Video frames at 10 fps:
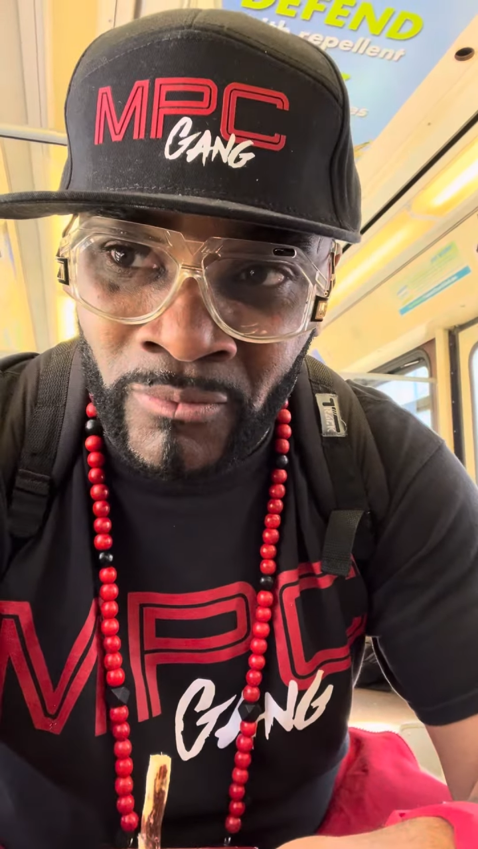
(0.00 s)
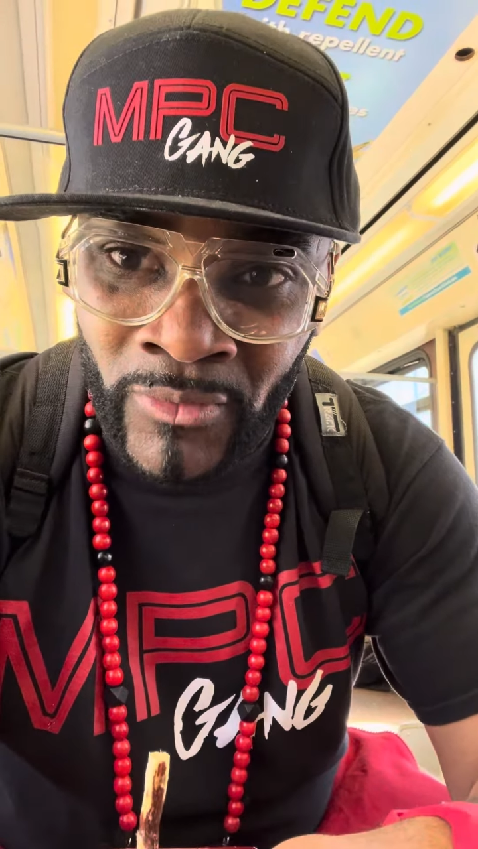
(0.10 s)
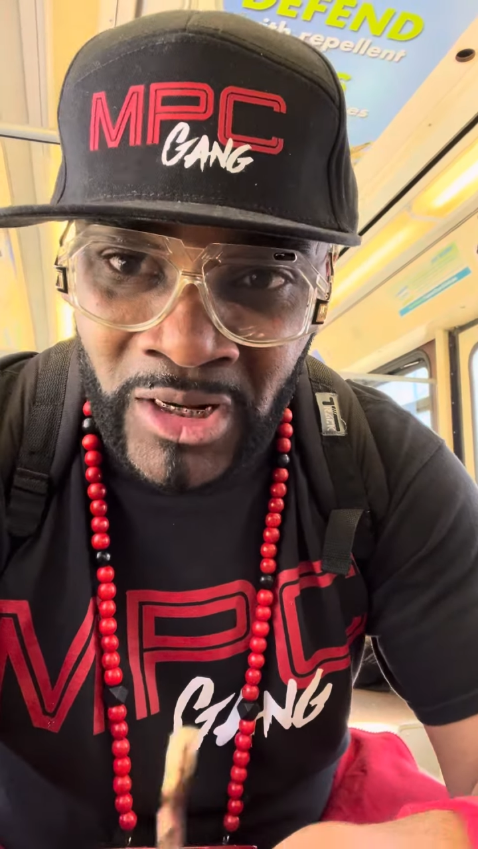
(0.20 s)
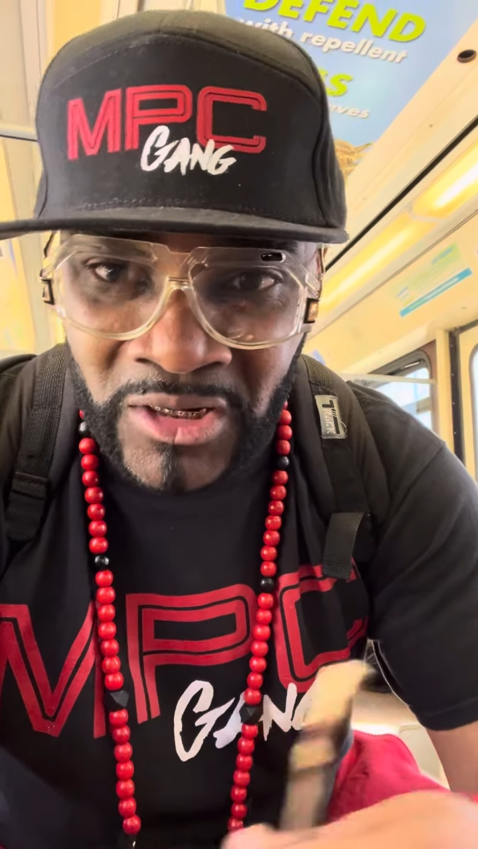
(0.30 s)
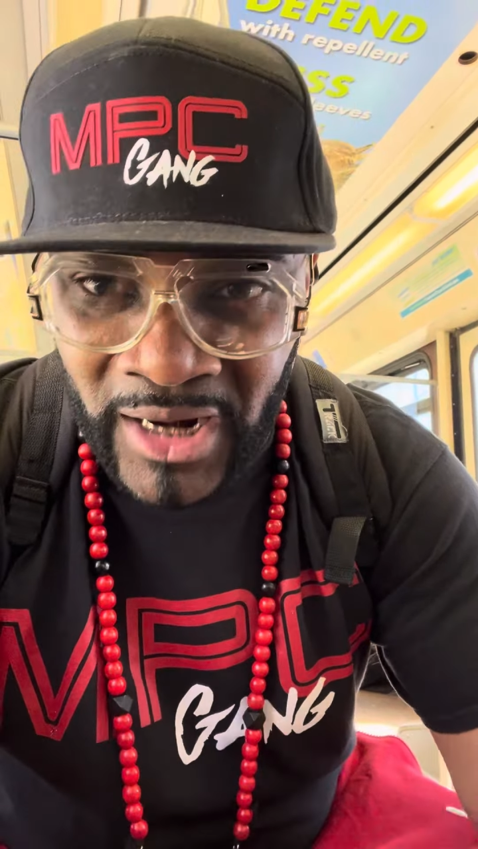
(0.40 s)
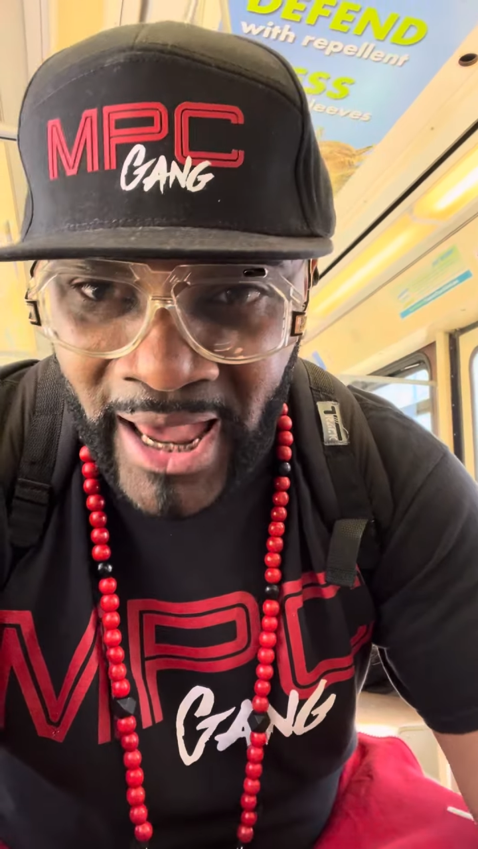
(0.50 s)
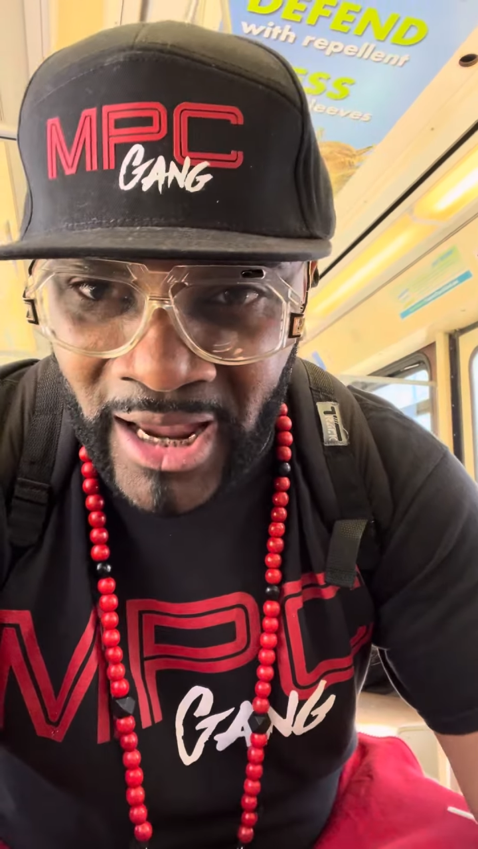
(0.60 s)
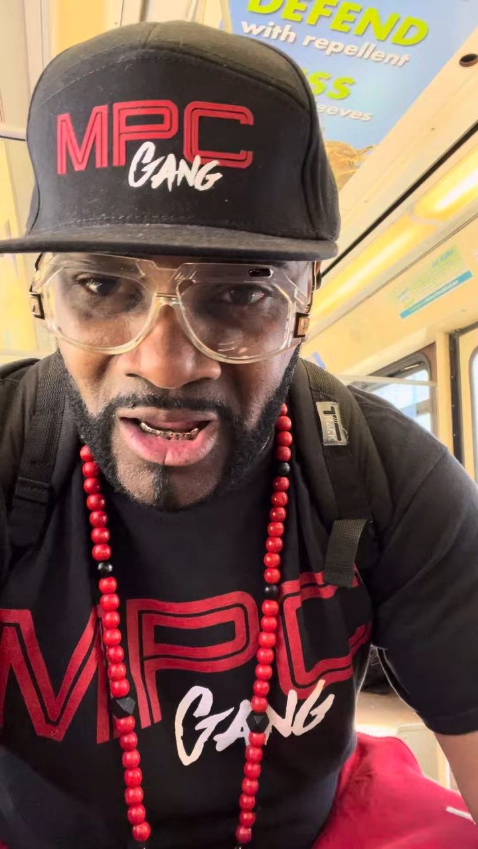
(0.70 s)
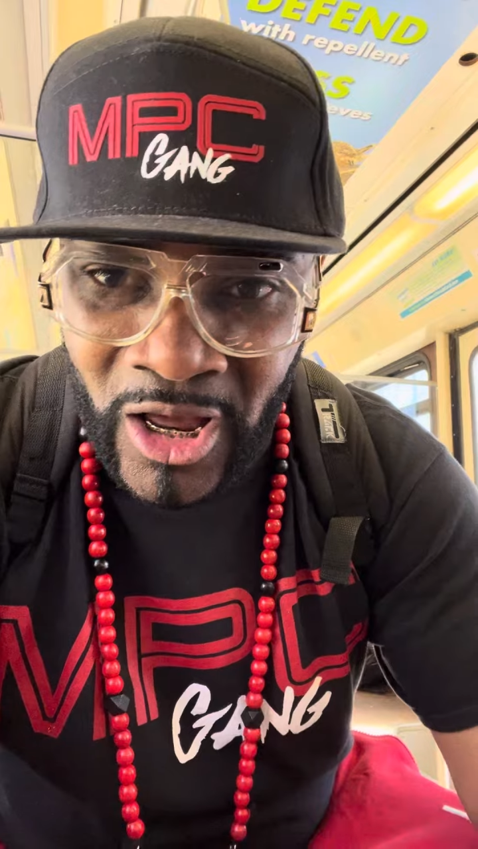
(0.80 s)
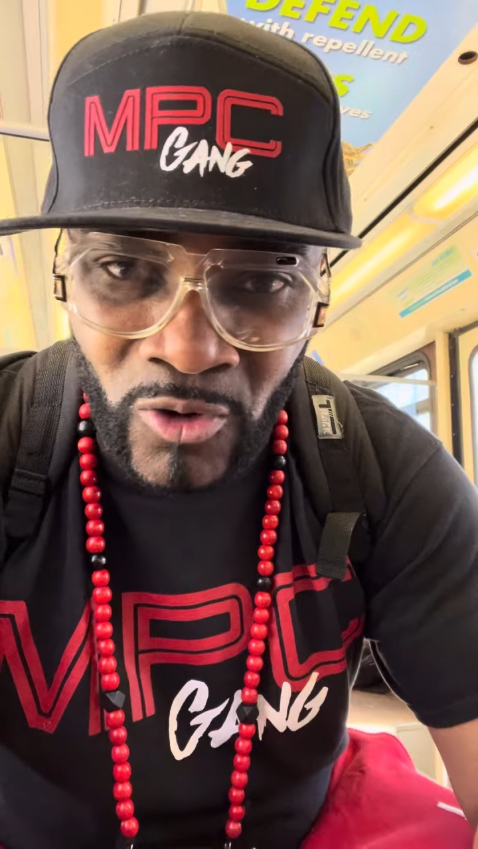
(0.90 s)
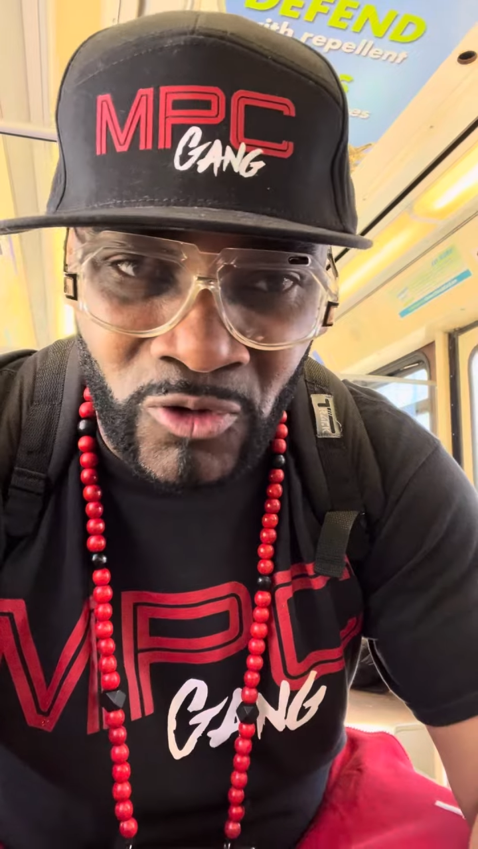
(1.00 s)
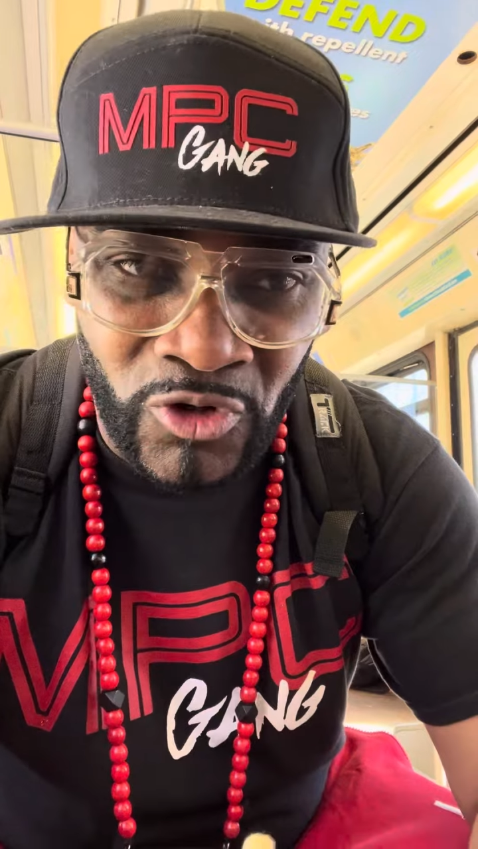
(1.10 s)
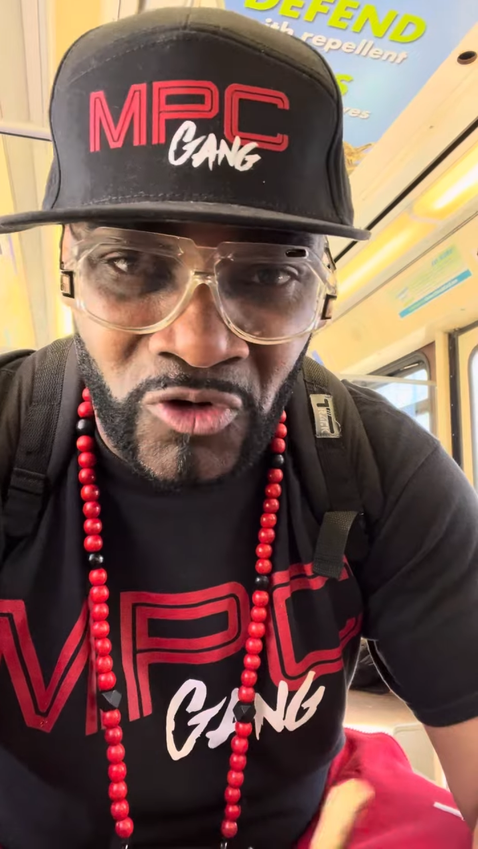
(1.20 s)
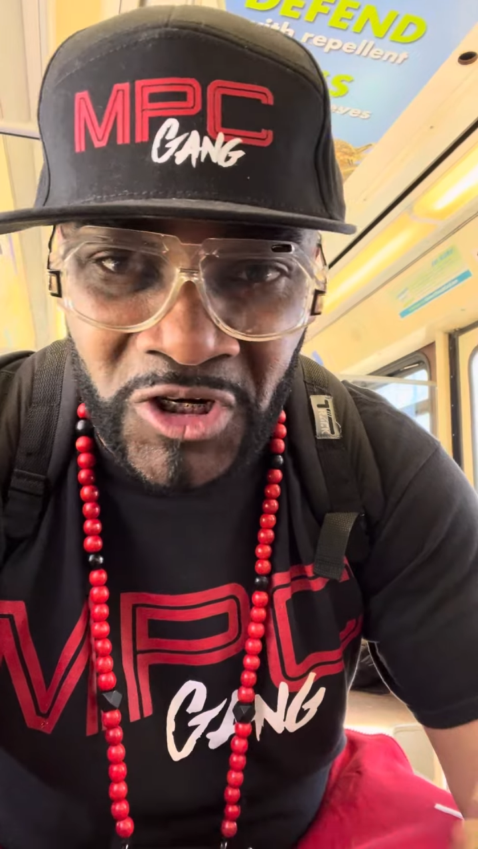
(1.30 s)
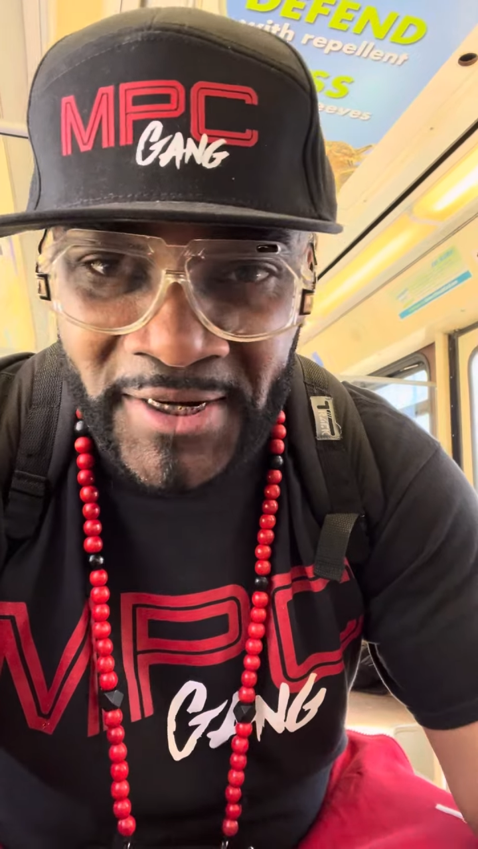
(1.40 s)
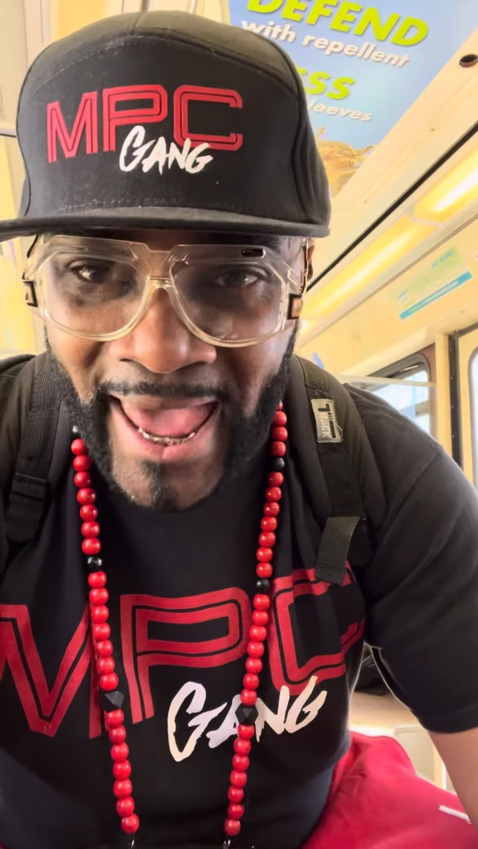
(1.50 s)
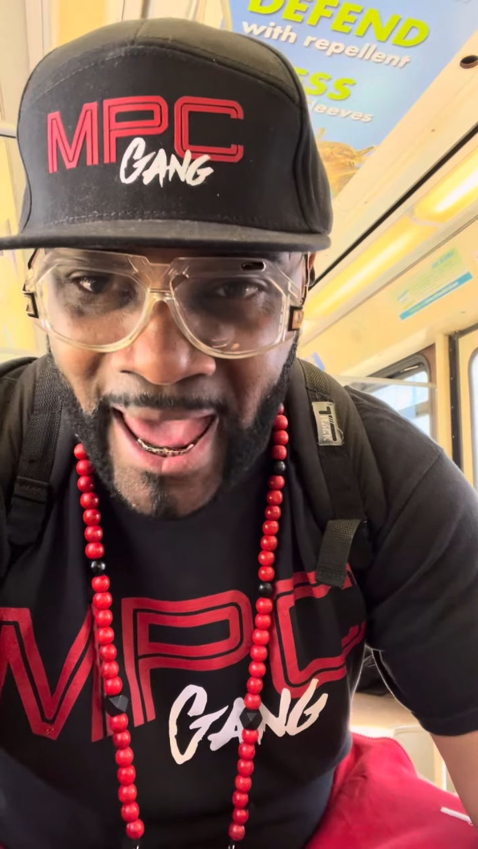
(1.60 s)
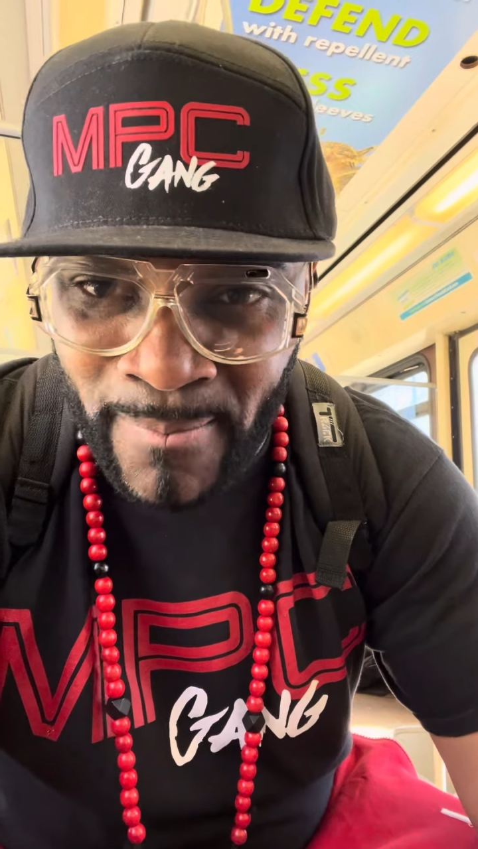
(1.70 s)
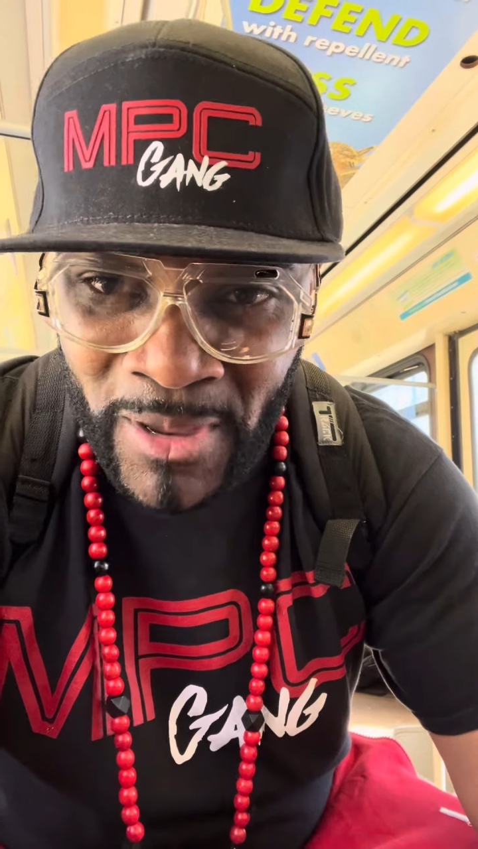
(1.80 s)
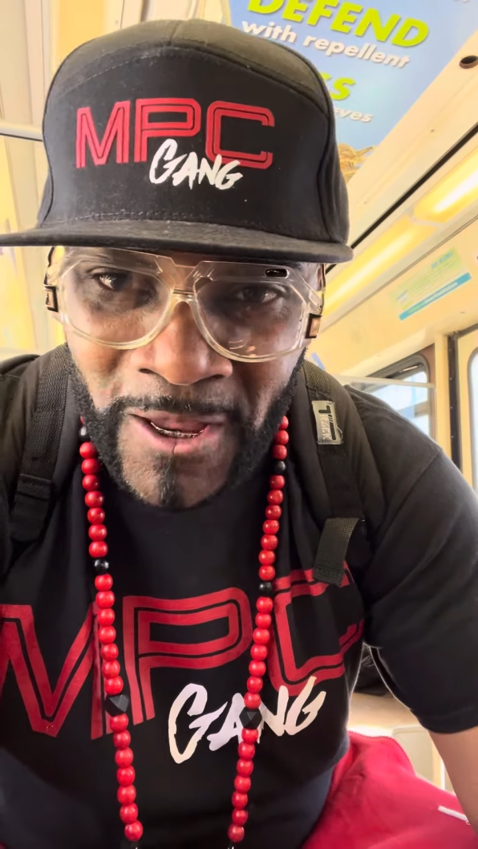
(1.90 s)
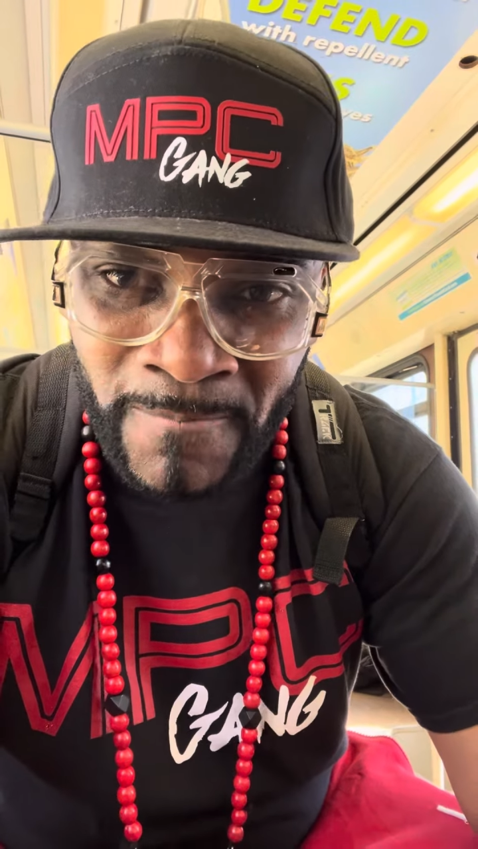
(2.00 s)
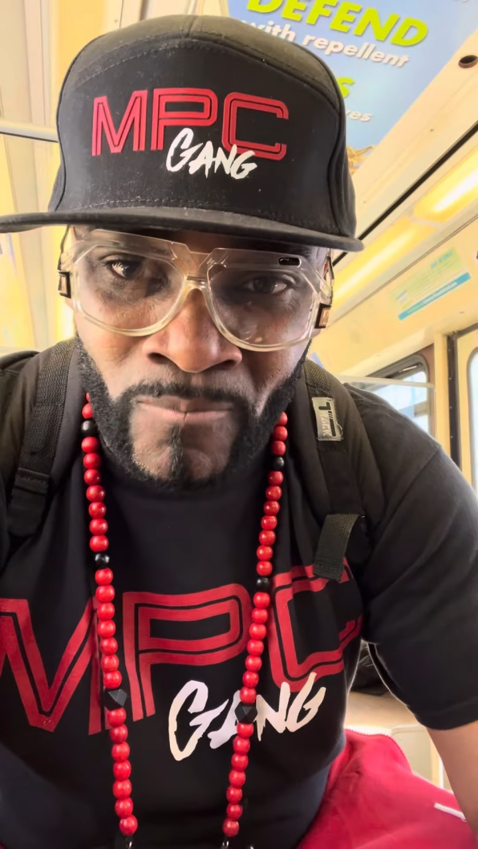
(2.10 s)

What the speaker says: He's like, yo, you stabbed me.